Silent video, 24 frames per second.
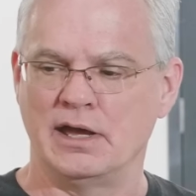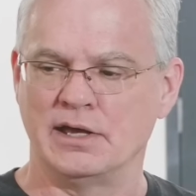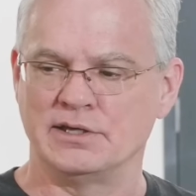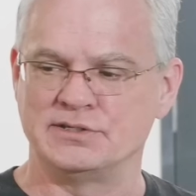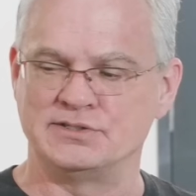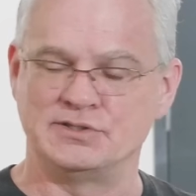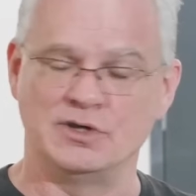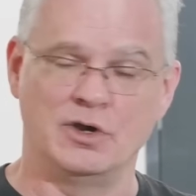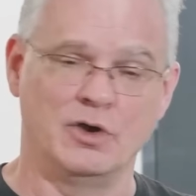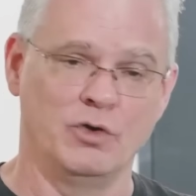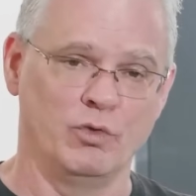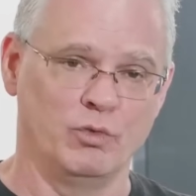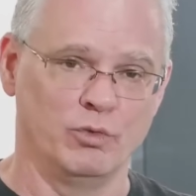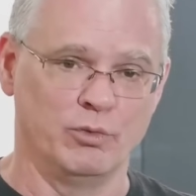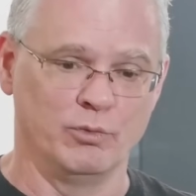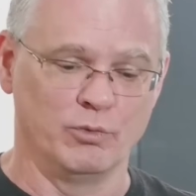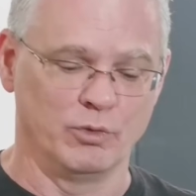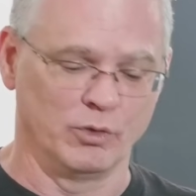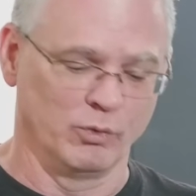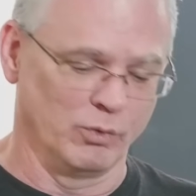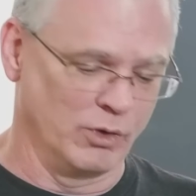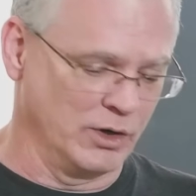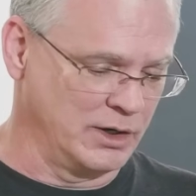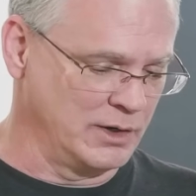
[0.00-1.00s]
So when
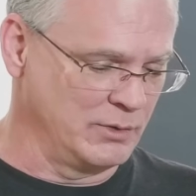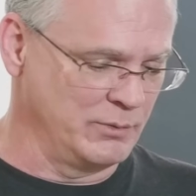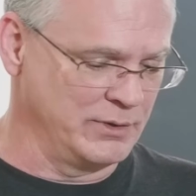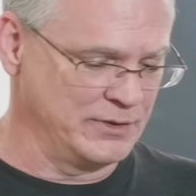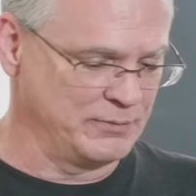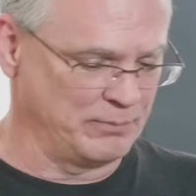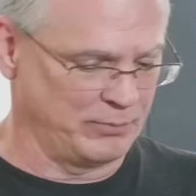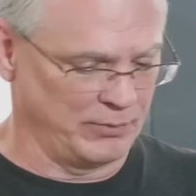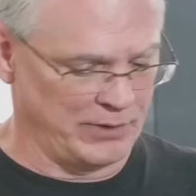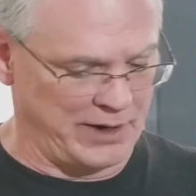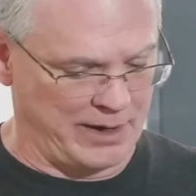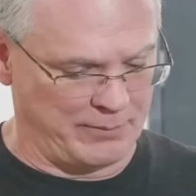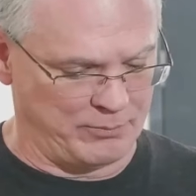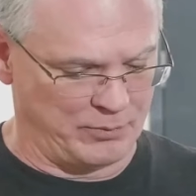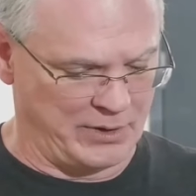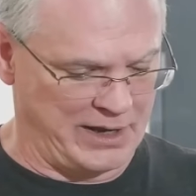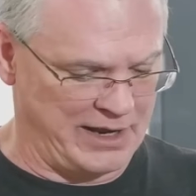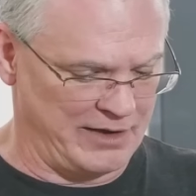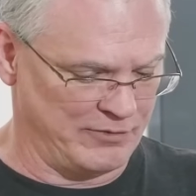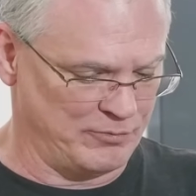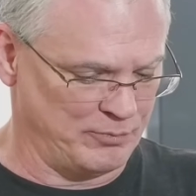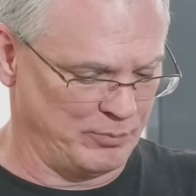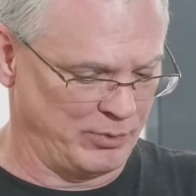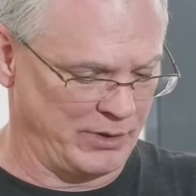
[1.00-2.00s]
we're working with Prep, we
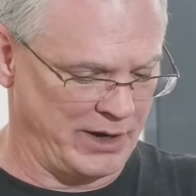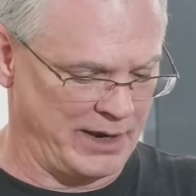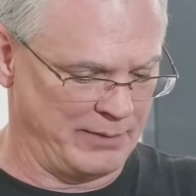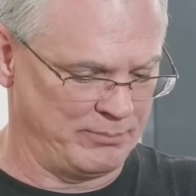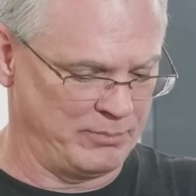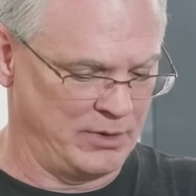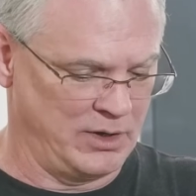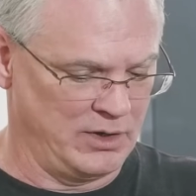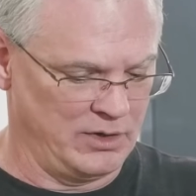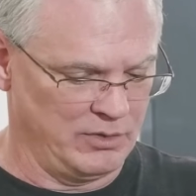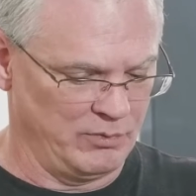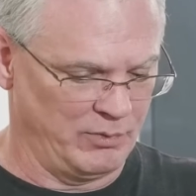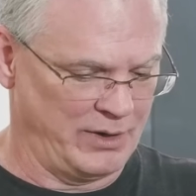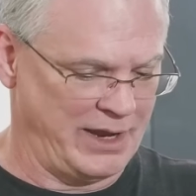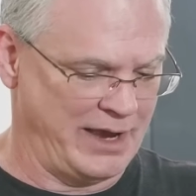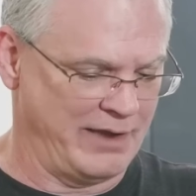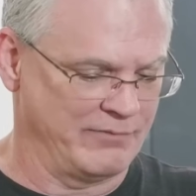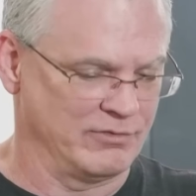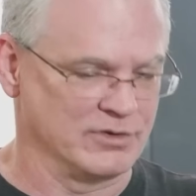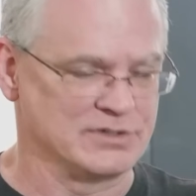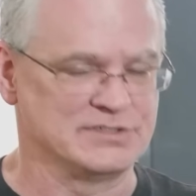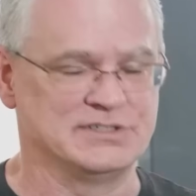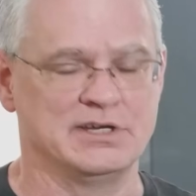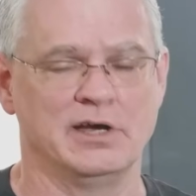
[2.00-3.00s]

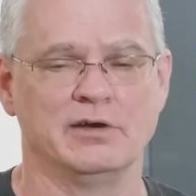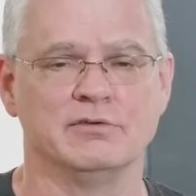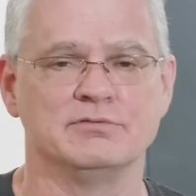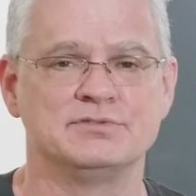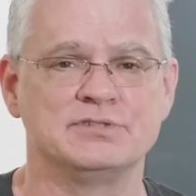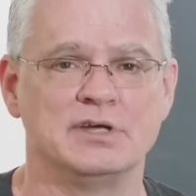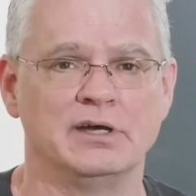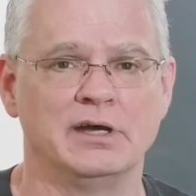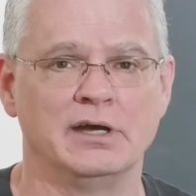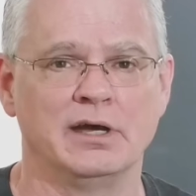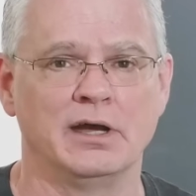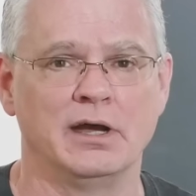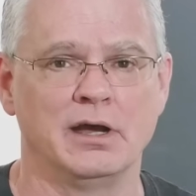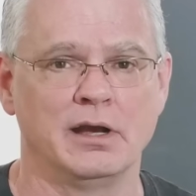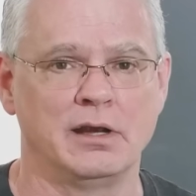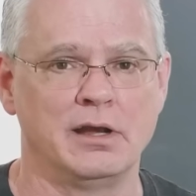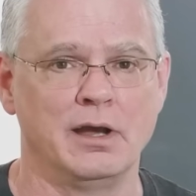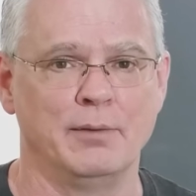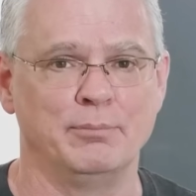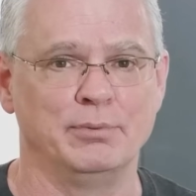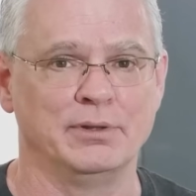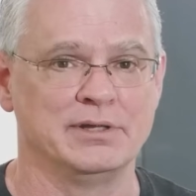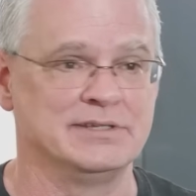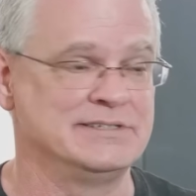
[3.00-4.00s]
have ourselves a
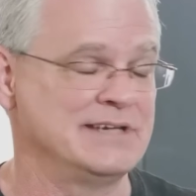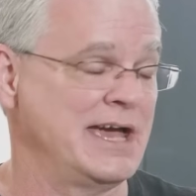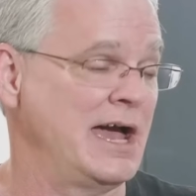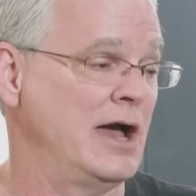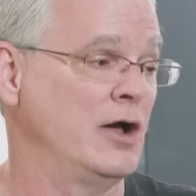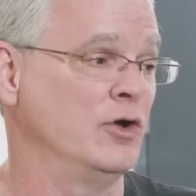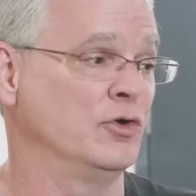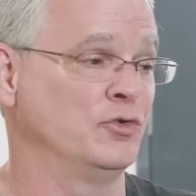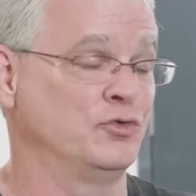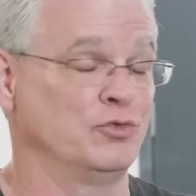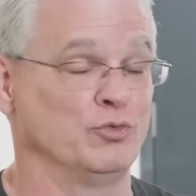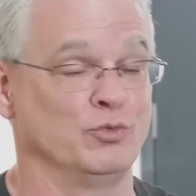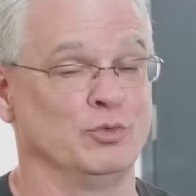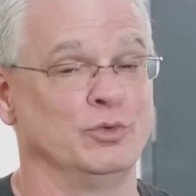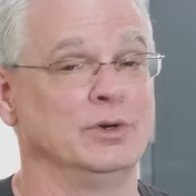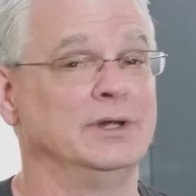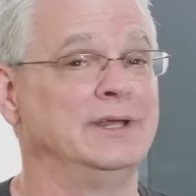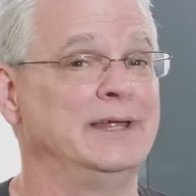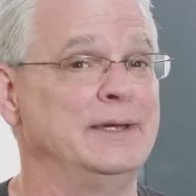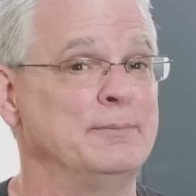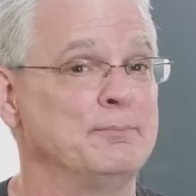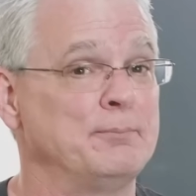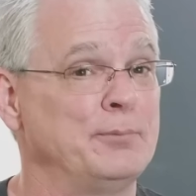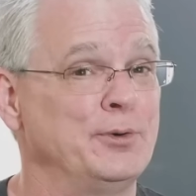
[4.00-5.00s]
couple of towels,
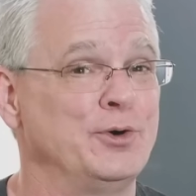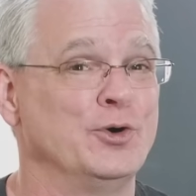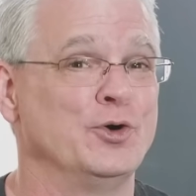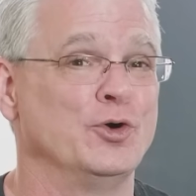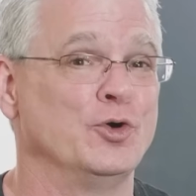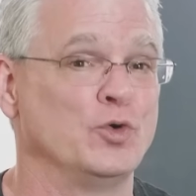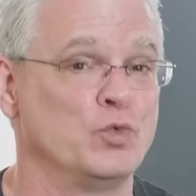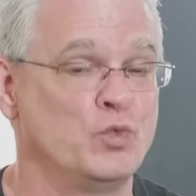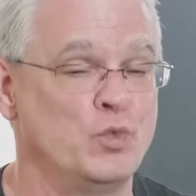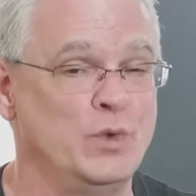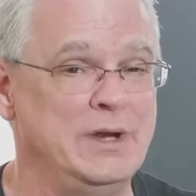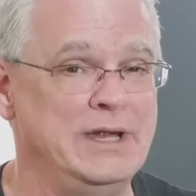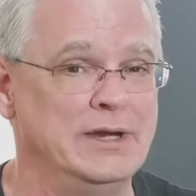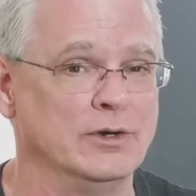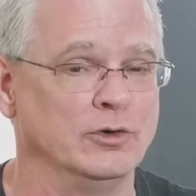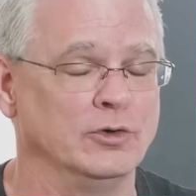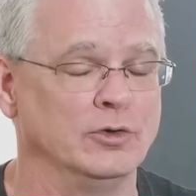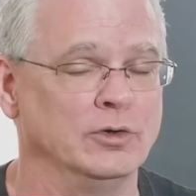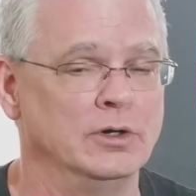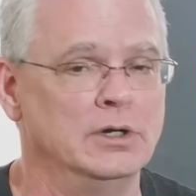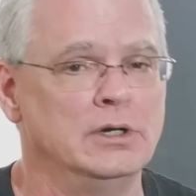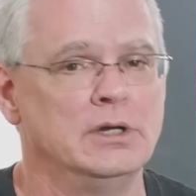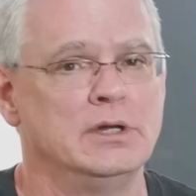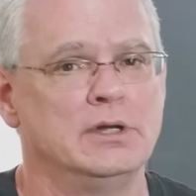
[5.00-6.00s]
really per
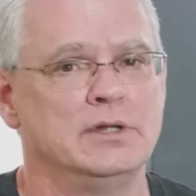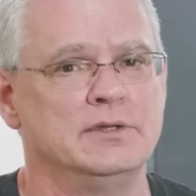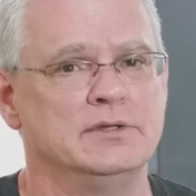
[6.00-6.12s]
wheel,